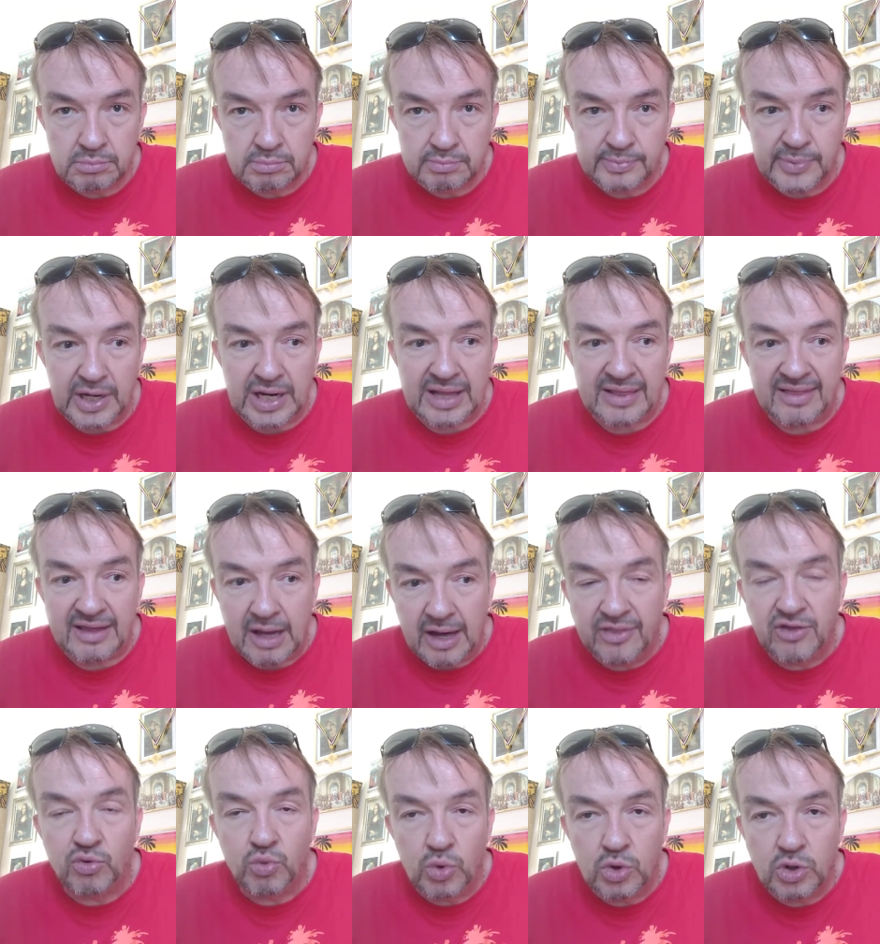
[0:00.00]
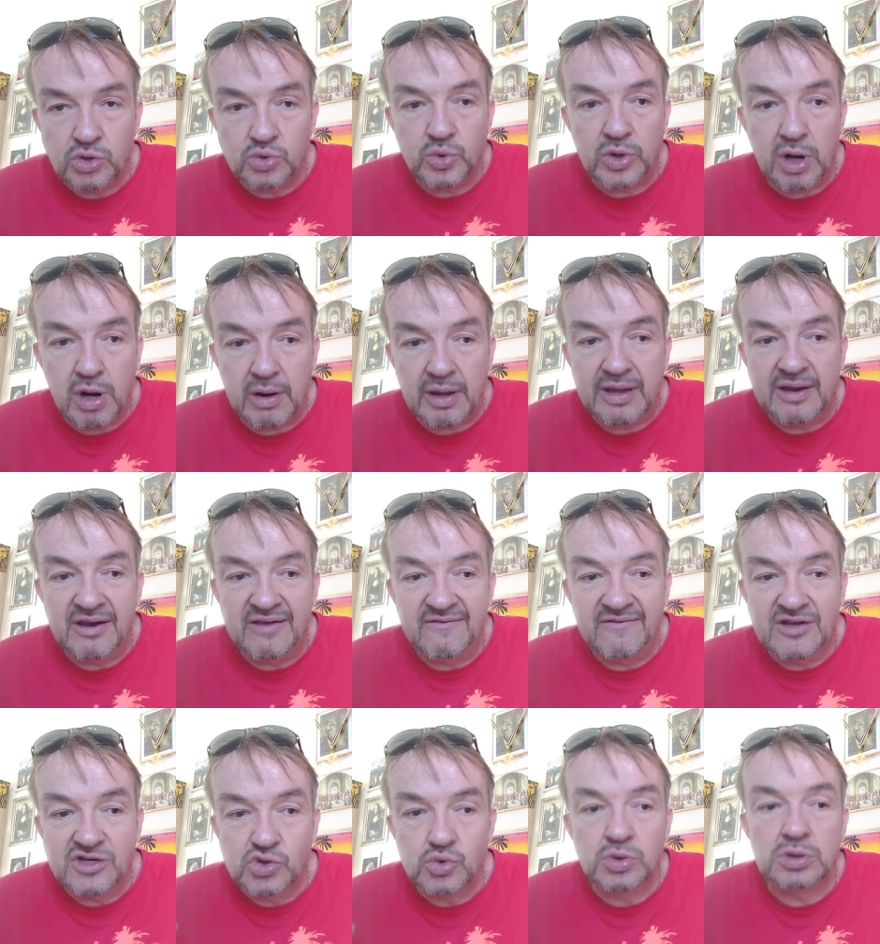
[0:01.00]
but in the other world we are
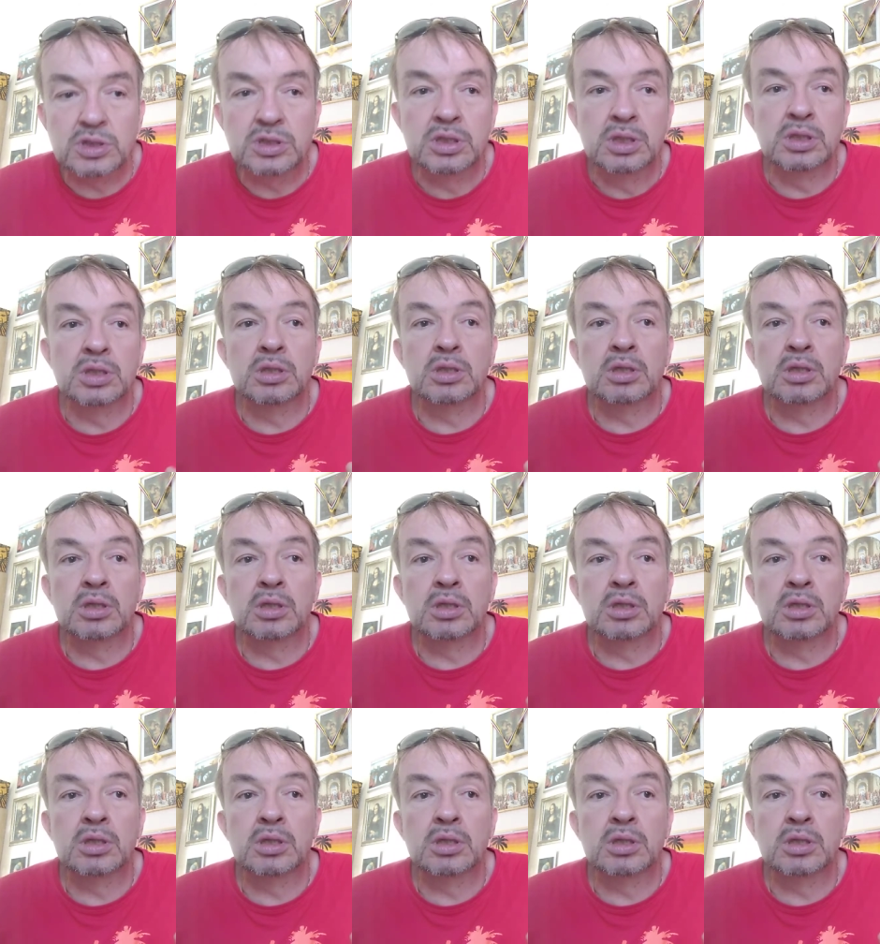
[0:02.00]
individual